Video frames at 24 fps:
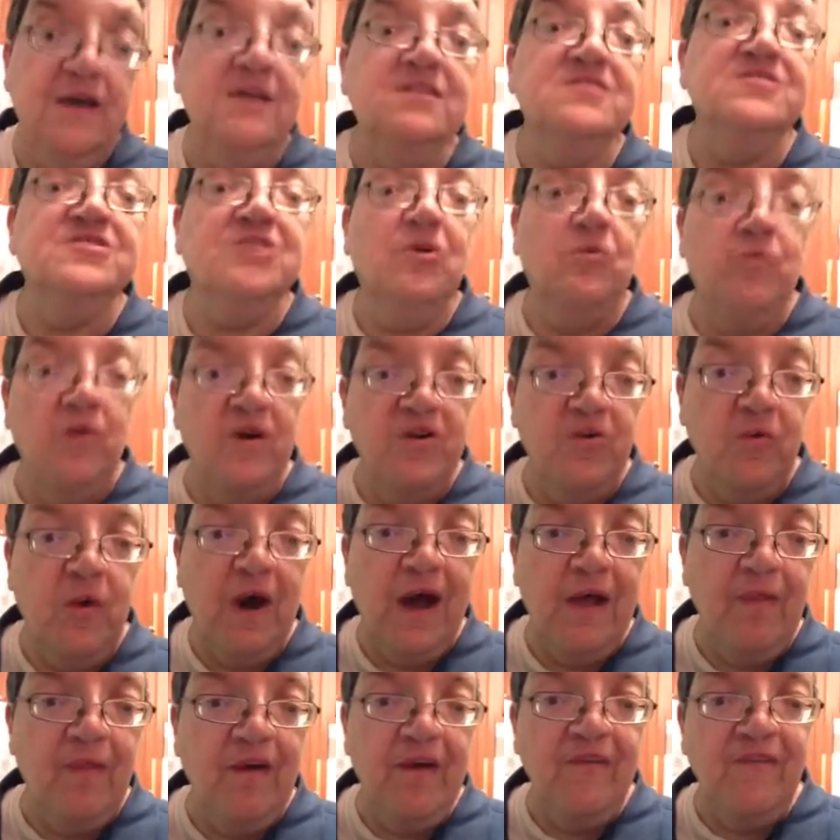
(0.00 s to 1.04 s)
So what do I
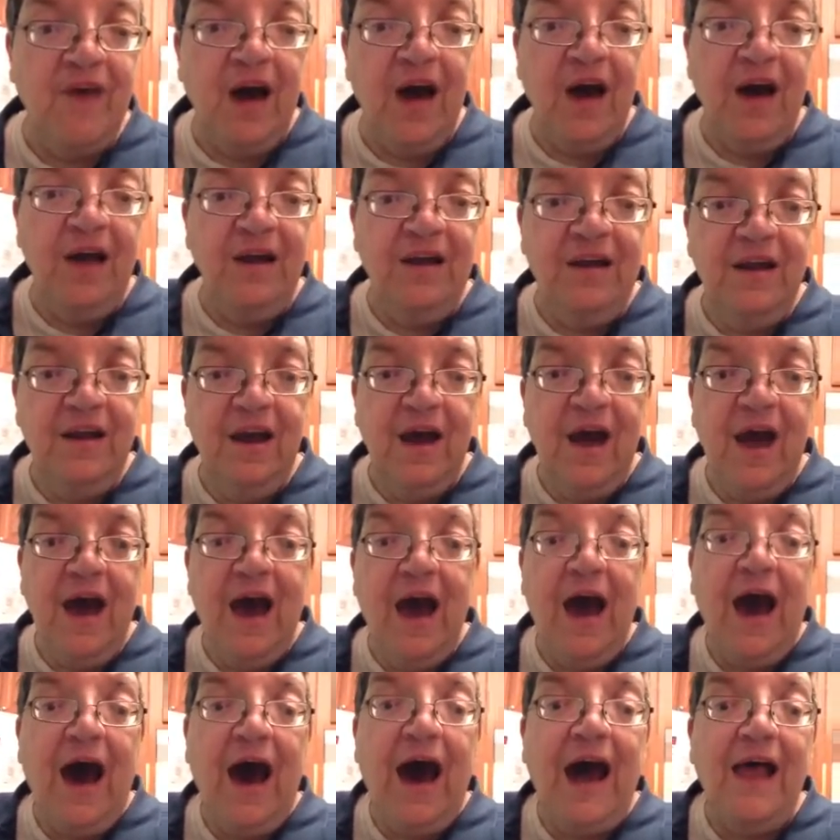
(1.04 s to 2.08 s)
live on?
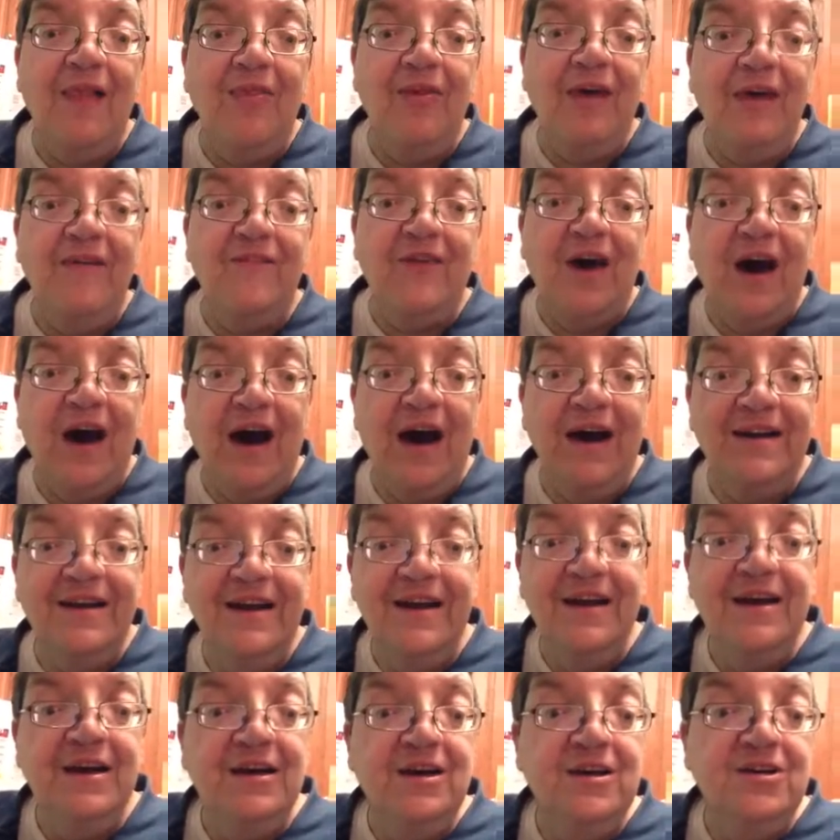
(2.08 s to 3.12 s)
I live on
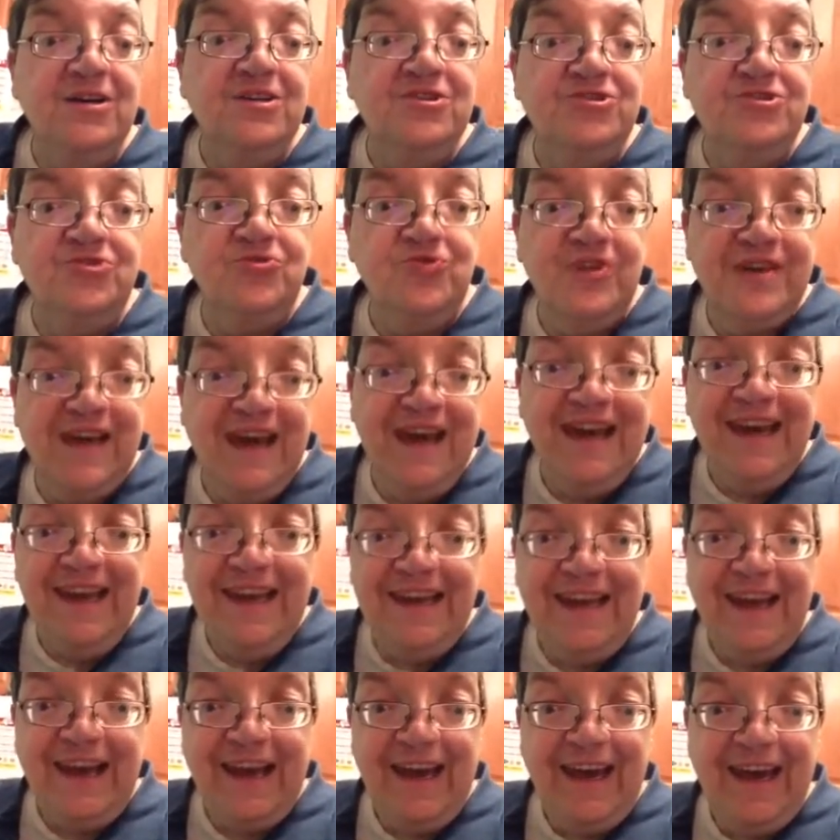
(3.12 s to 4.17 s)

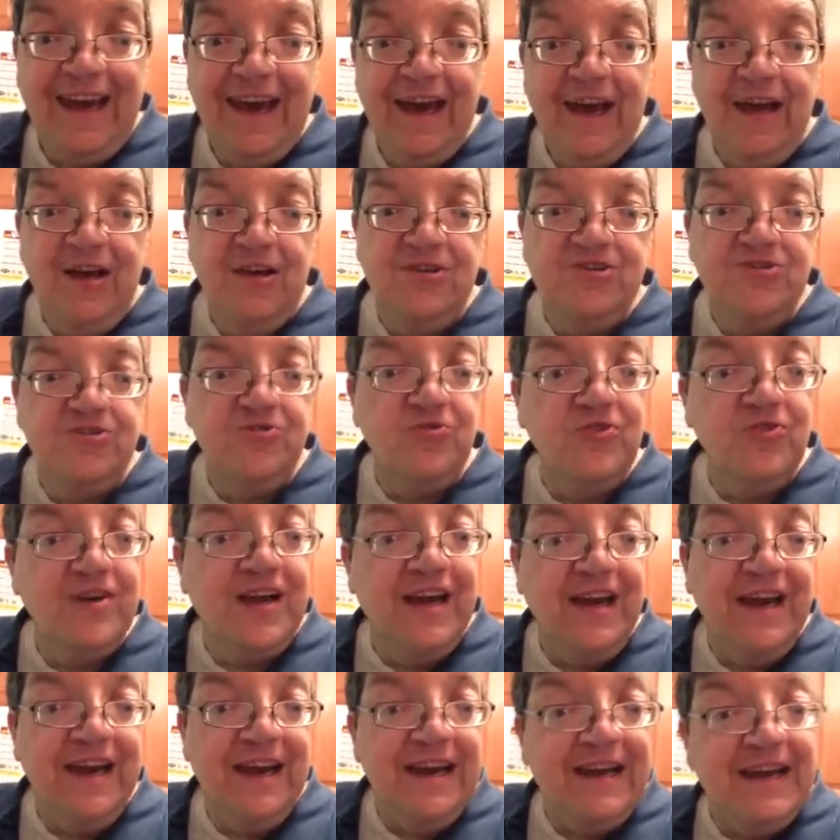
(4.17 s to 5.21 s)
zucchini.
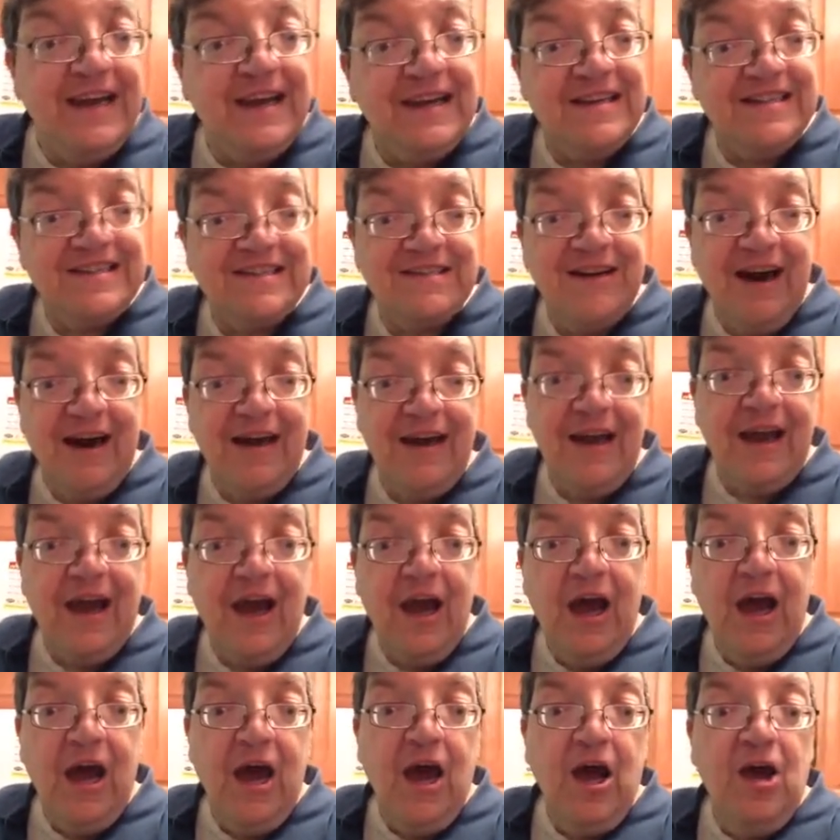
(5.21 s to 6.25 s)
Zucchini is like
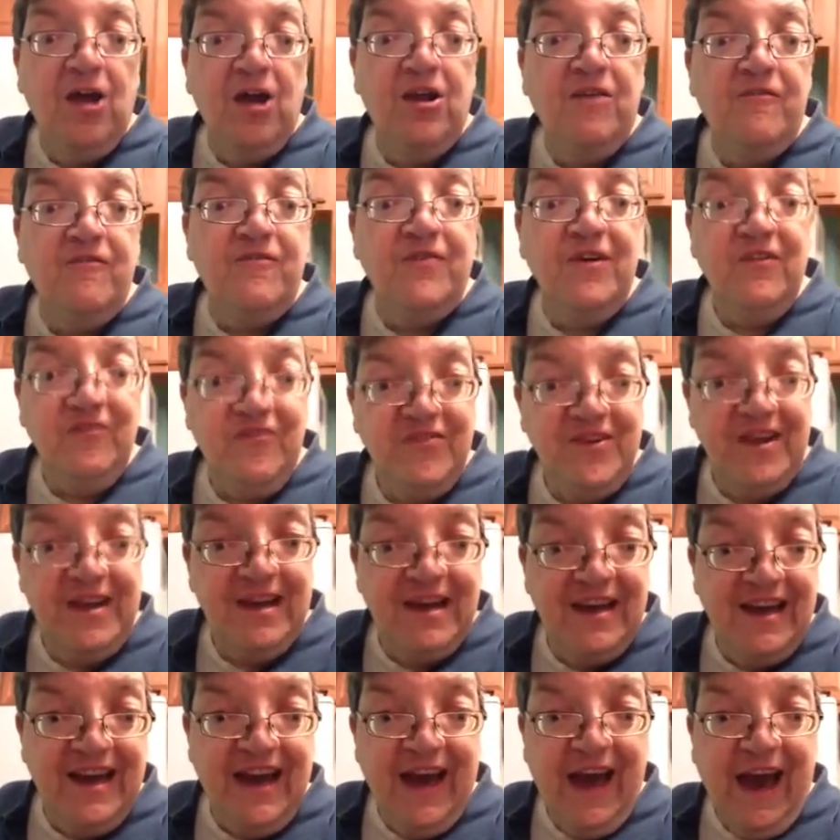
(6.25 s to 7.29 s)

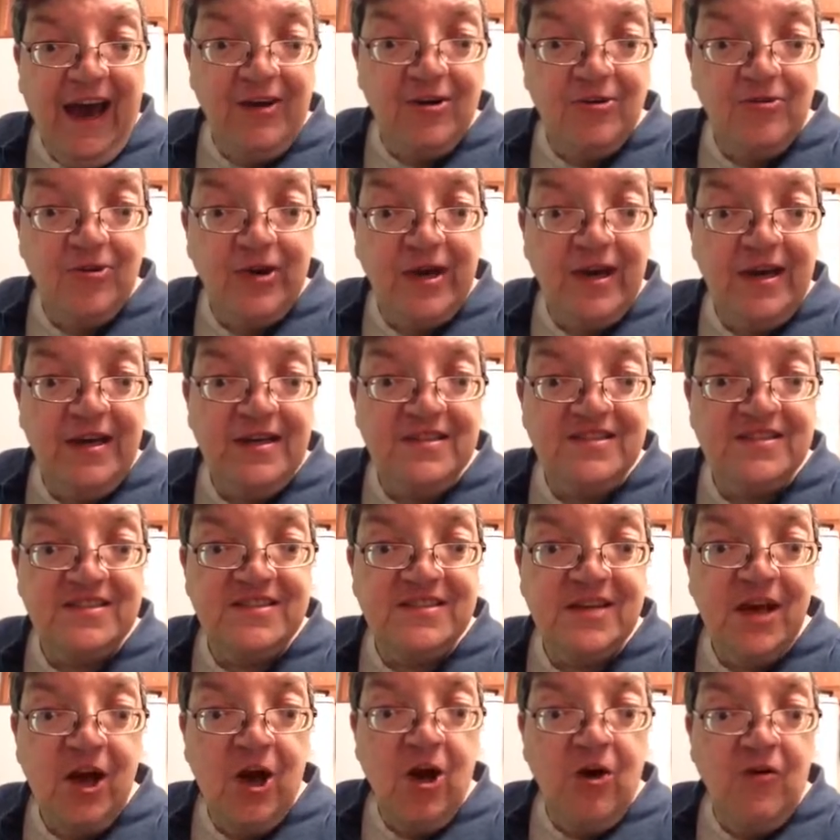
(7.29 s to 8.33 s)
15
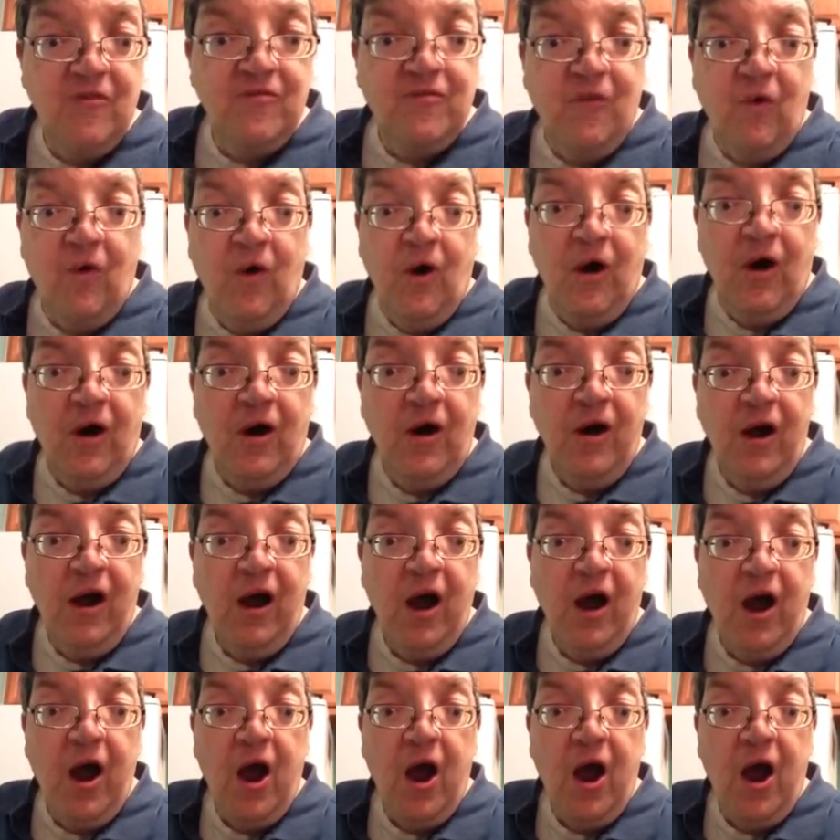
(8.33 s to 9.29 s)
calories for